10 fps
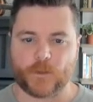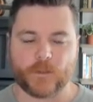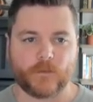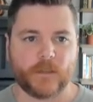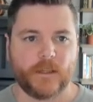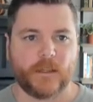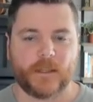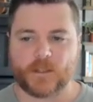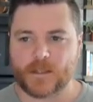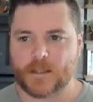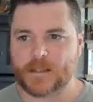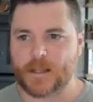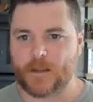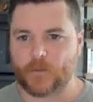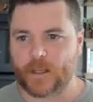you. It's just
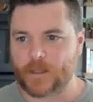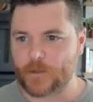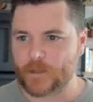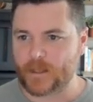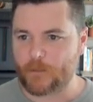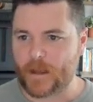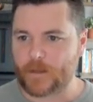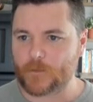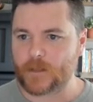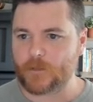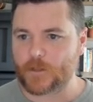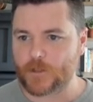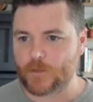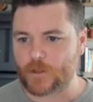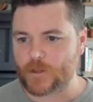instead of like doing it manually,
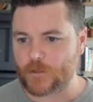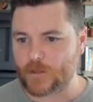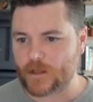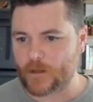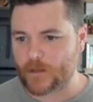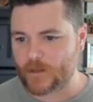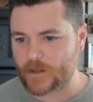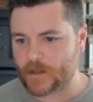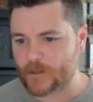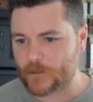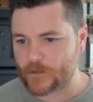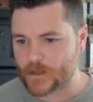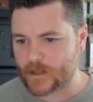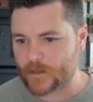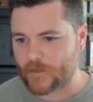which you could do, you could come down here, there's
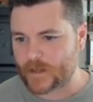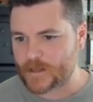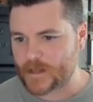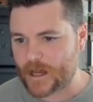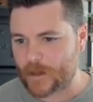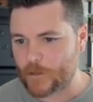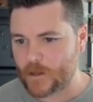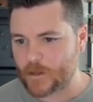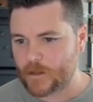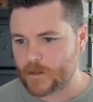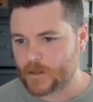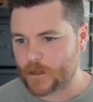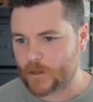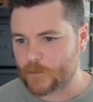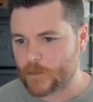like an advanced tab, you
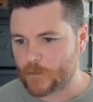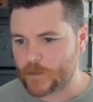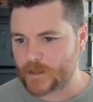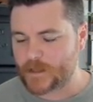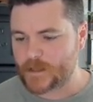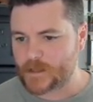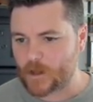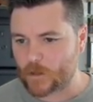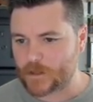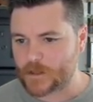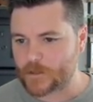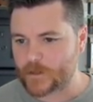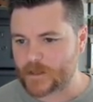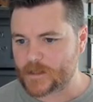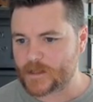know, but really this is all it's
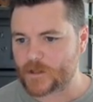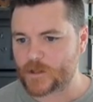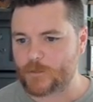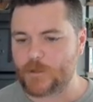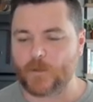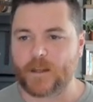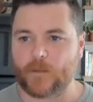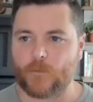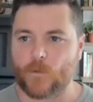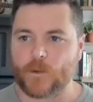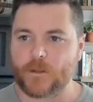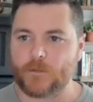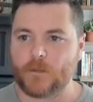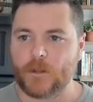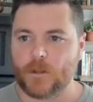doing, is it's just doing it for
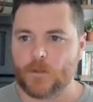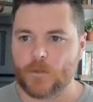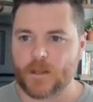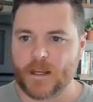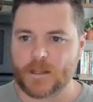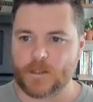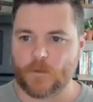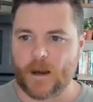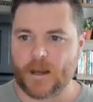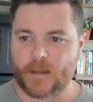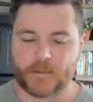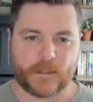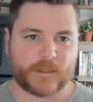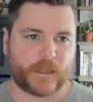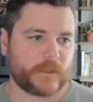you with a nice UI
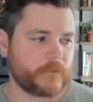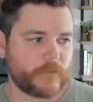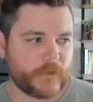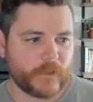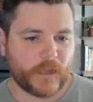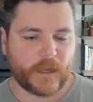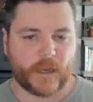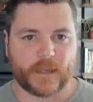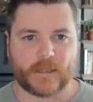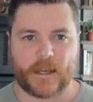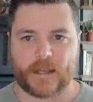that's like kind of nice and